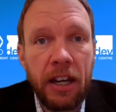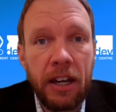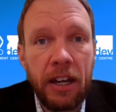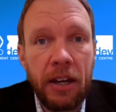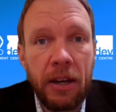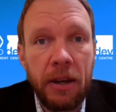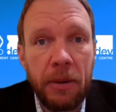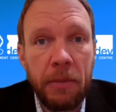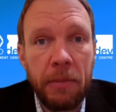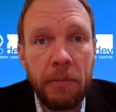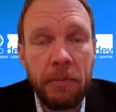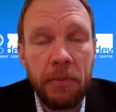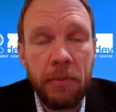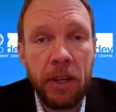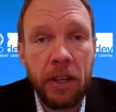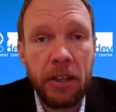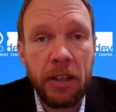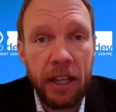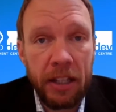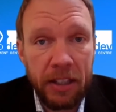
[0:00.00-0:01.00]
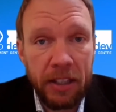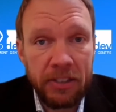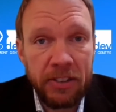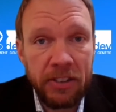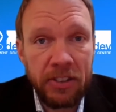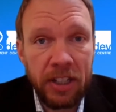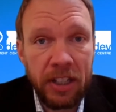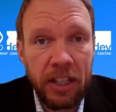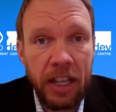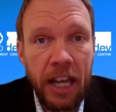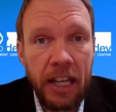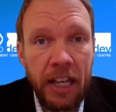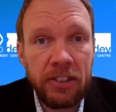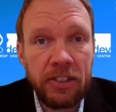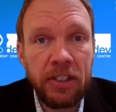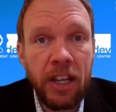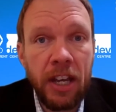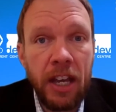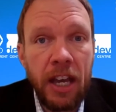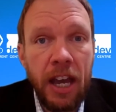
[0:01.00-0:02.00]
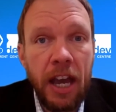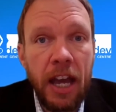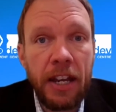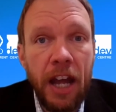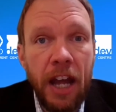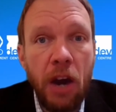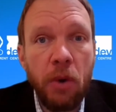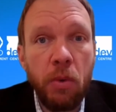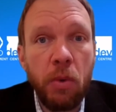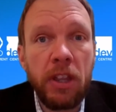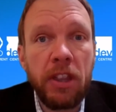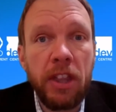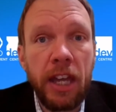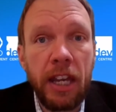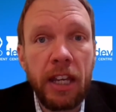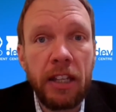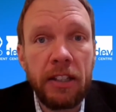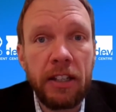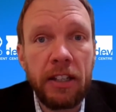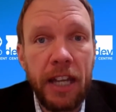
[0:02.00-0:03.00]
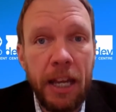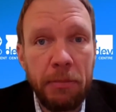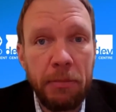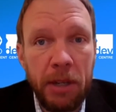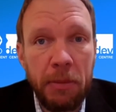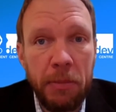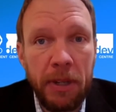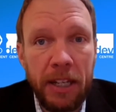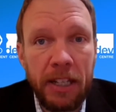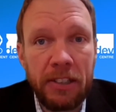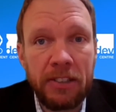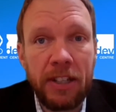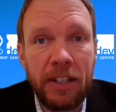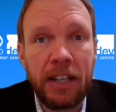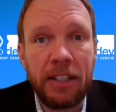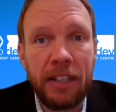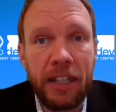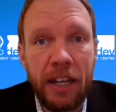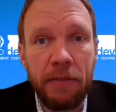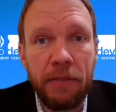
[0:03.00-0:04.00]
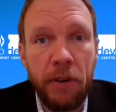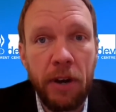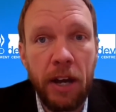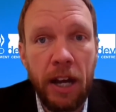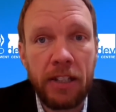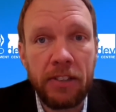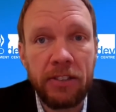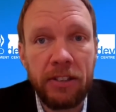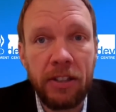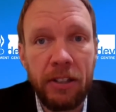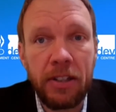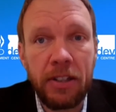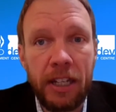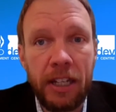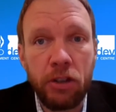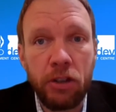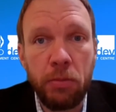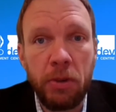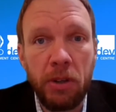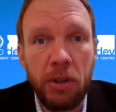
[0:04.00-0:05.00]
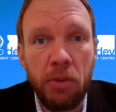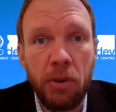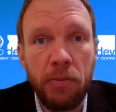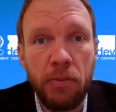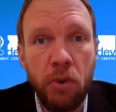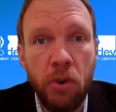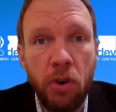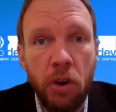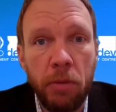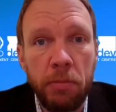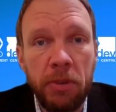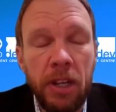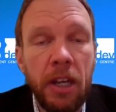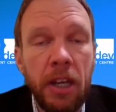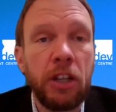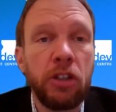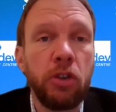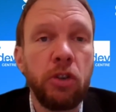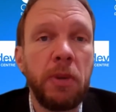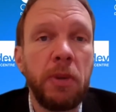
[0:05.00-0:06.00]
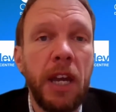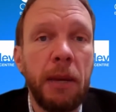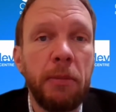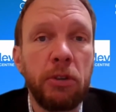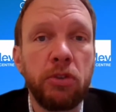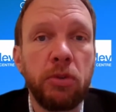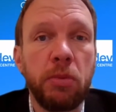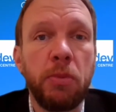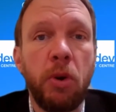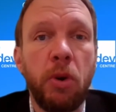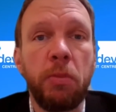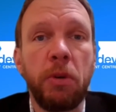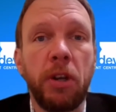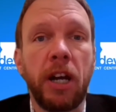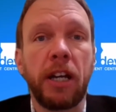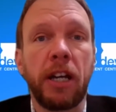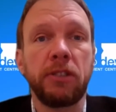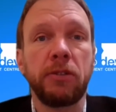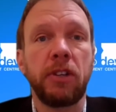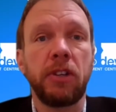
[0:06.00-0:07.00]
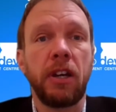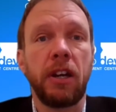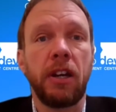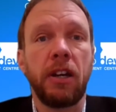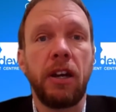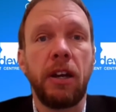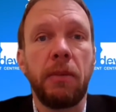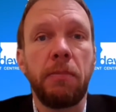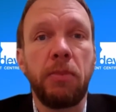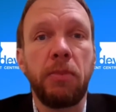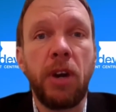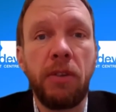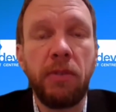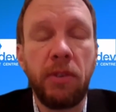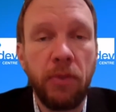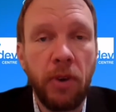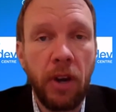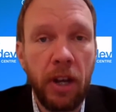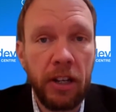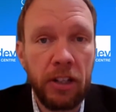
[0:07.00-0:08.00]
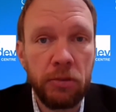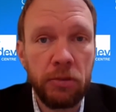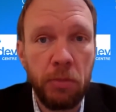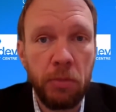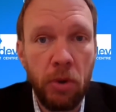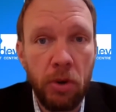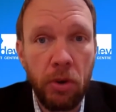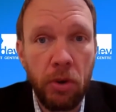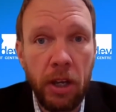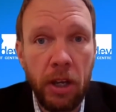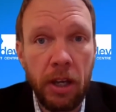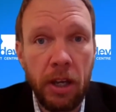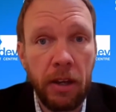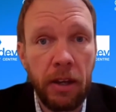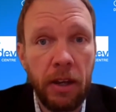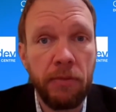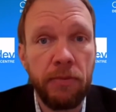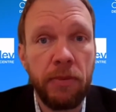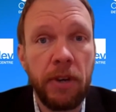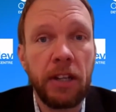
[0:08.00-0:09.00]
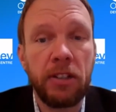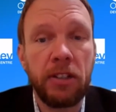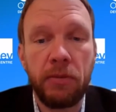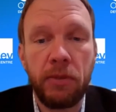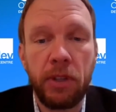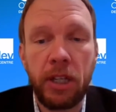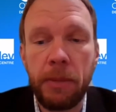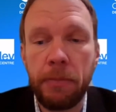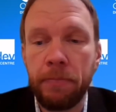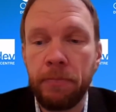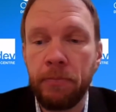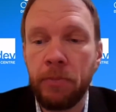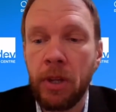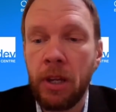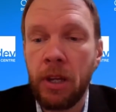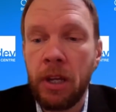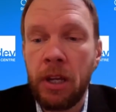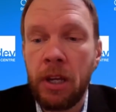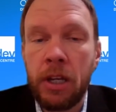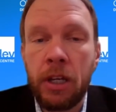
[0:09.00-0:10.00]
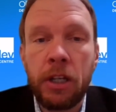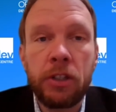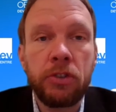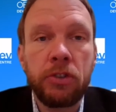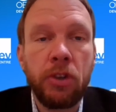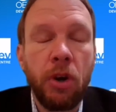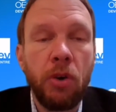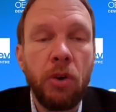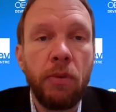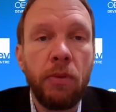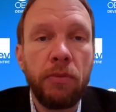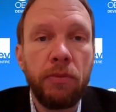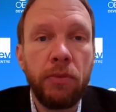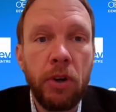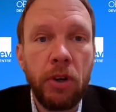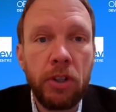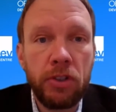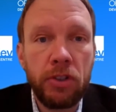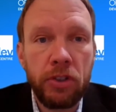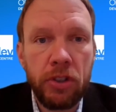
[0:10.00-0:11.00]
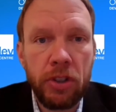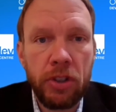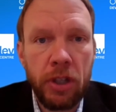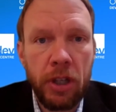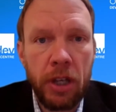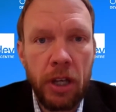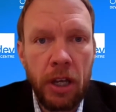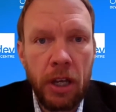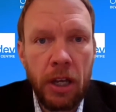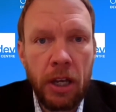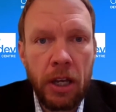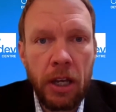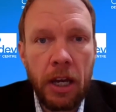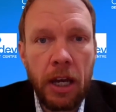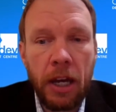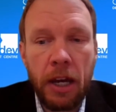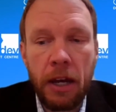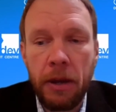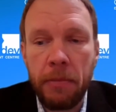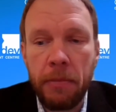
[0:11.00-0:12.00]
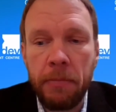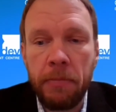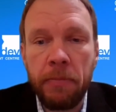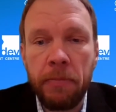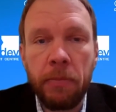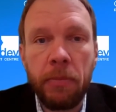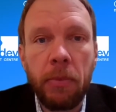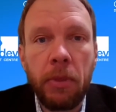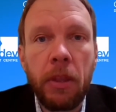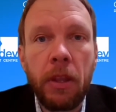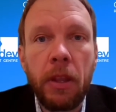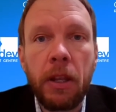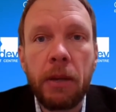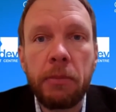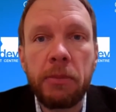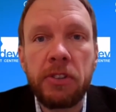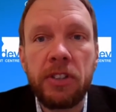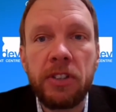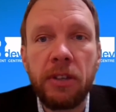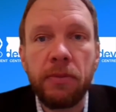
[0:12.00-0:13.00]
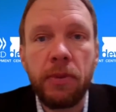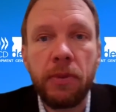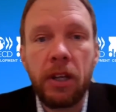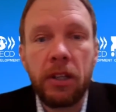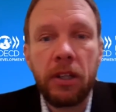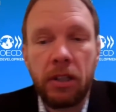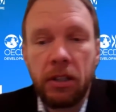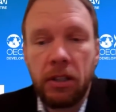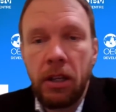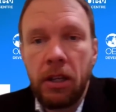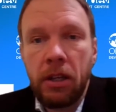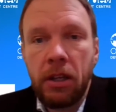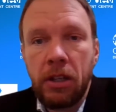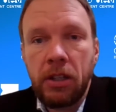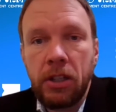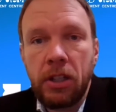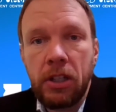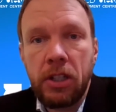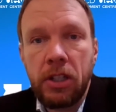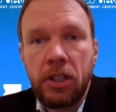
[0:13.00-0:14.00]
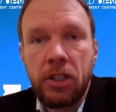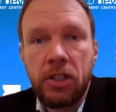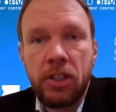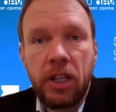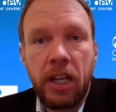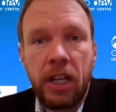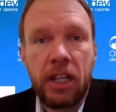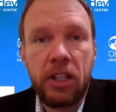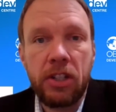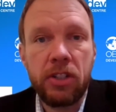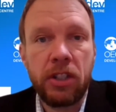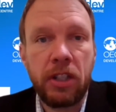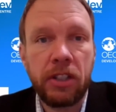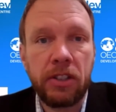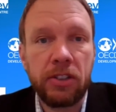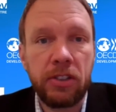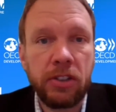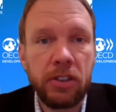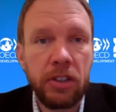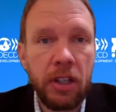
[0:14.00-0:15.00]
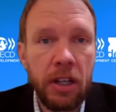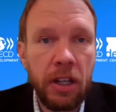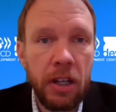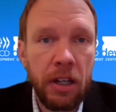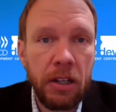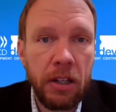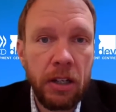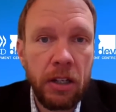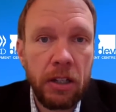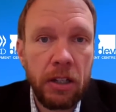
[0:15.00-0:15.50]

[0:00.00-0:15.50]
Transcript: that this is the case and how we think that MDBs and DFIs need to be reformed to be able to mobilize private finance more effectively. So first, let me see if I can change this